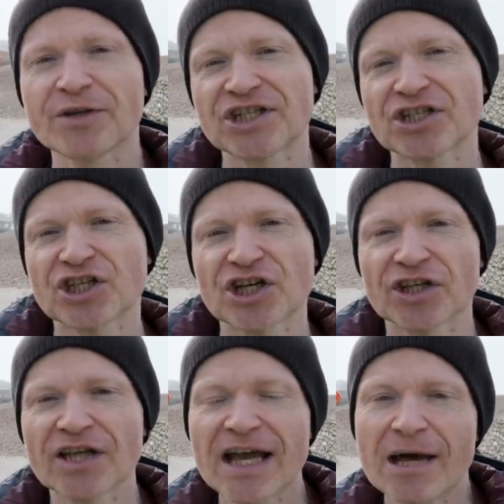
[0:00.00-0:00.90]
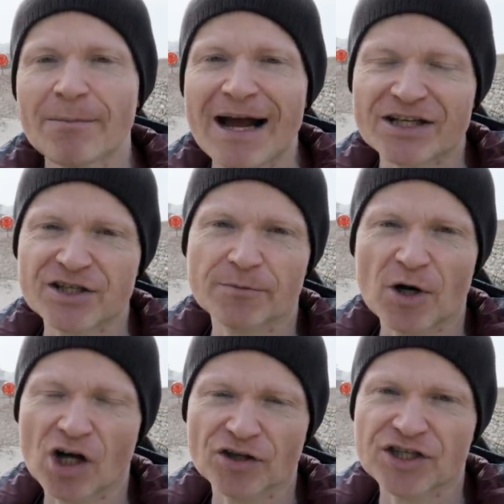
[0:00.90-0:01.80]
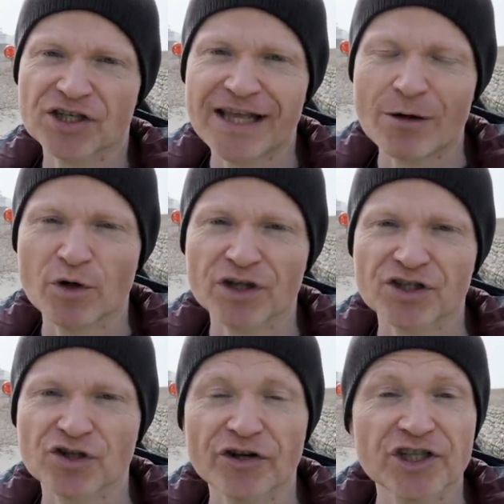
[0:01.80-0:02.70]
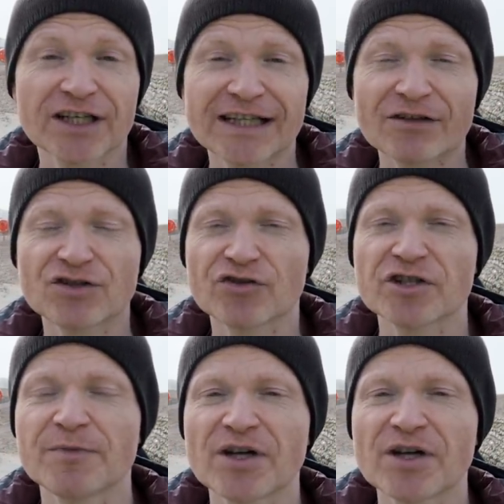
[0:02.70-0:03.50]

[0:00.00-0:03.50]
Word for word: which in turn backs up onto network storage and cloud storage.